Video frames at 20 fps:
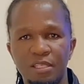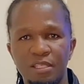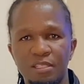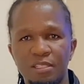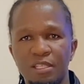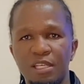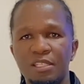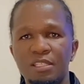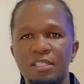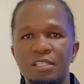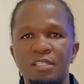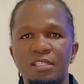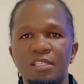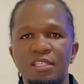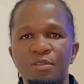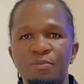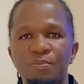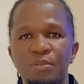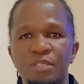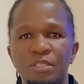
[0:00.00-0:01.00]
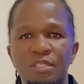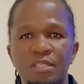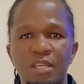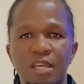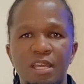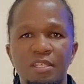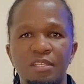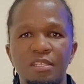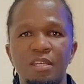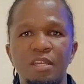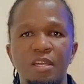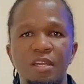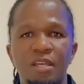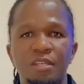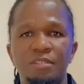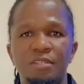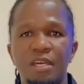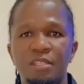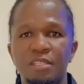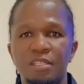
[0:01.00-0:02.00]
It has a chip inside
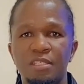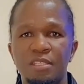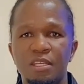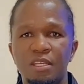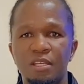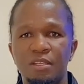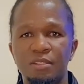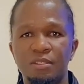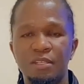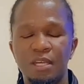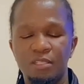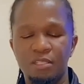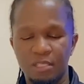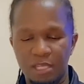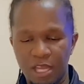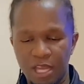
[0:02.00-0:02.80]
that